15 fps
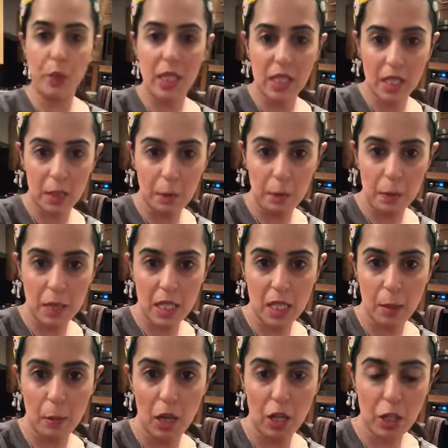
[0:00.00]
some
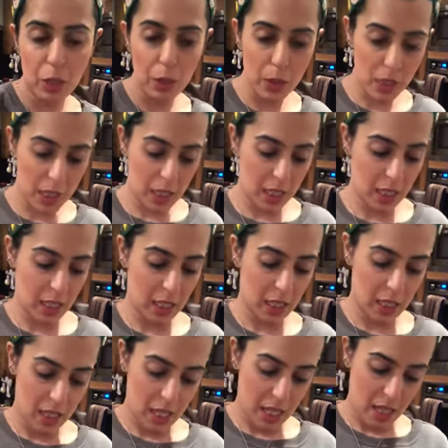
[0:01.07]
tomatoes.
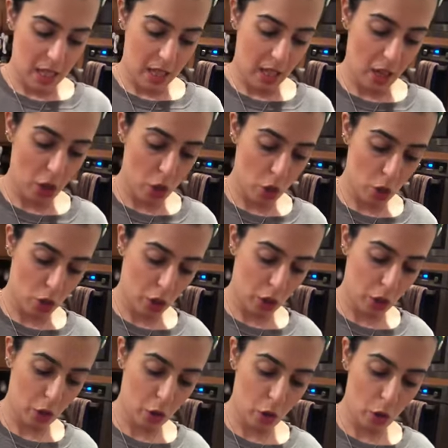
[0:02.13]
Those
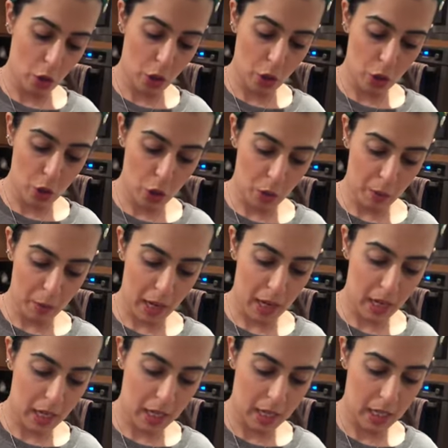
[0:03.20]
go on to
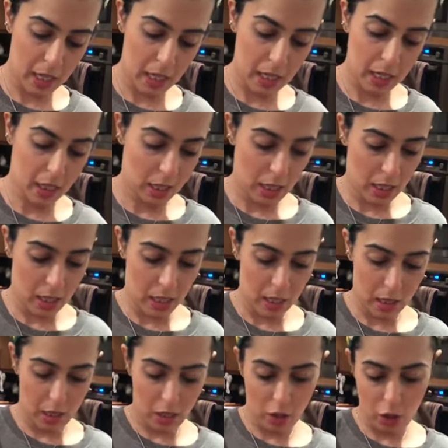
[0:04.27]
my
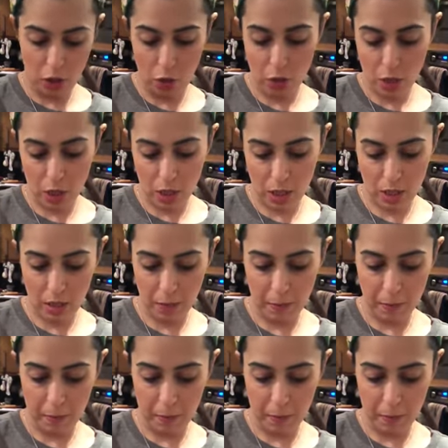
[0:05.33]
toast